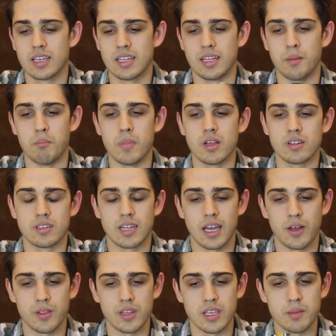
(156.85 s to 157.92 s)
They milled
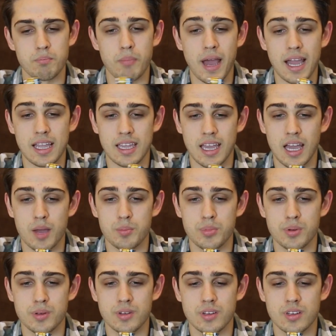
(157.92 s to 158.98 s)
down the back cap,